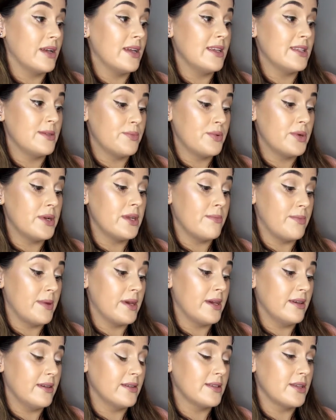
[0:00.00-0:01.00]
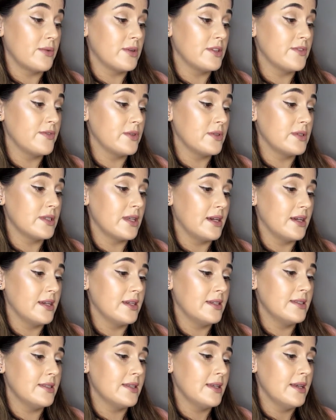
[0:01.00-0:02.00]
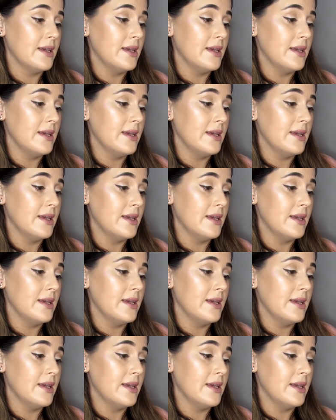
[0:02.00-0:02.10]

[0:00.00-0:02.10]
It's pretty big, so it's full size.